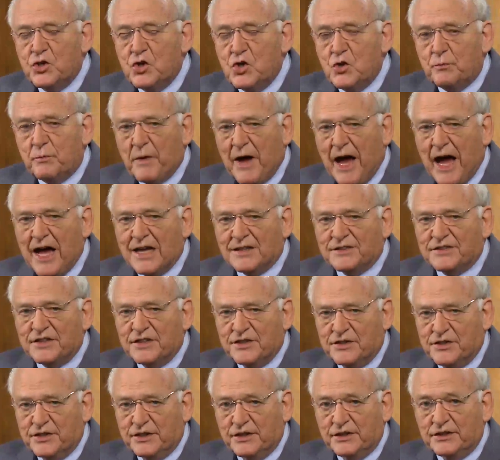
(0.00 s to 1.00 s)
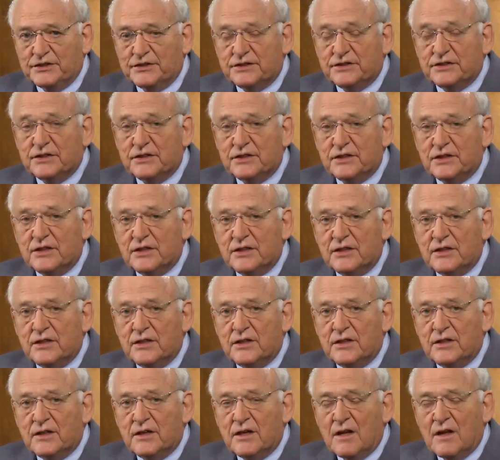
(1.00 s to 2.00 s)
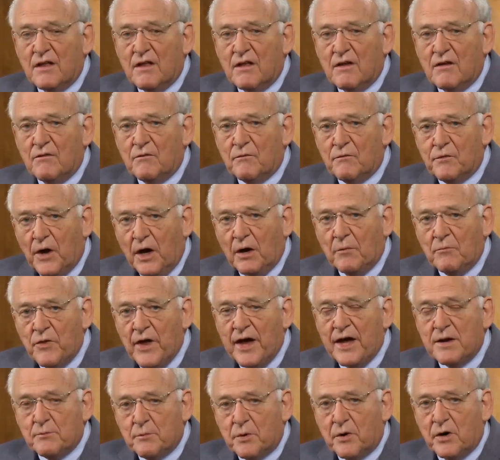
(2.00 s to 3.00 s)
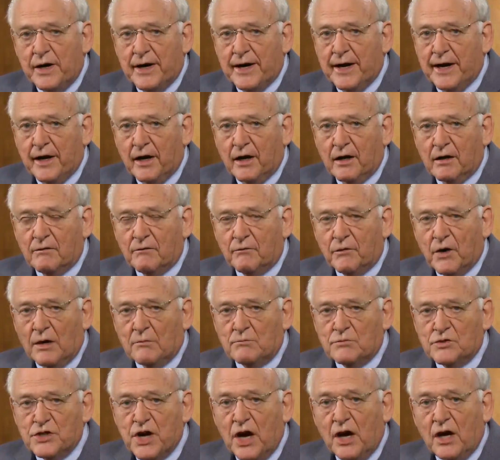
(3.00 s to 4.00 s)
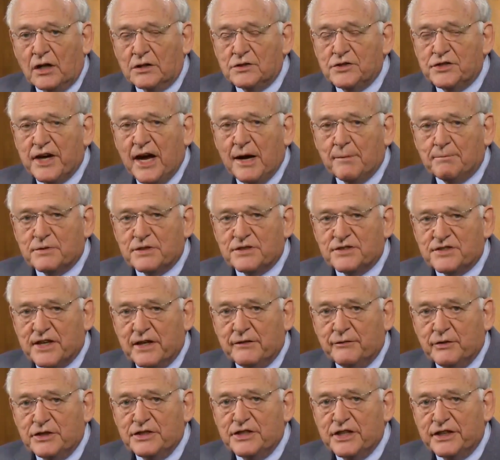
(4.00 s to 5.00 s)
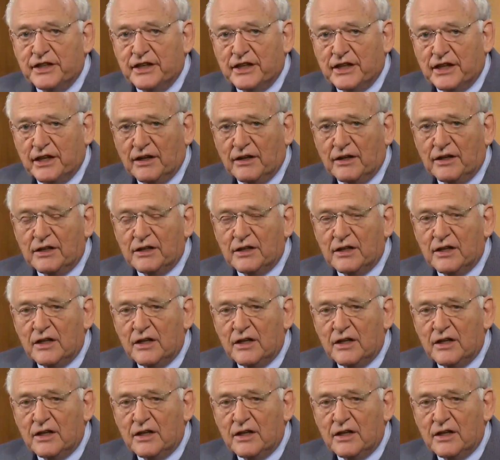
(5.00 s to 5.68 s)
two passages from that prayer, from John chapter 17.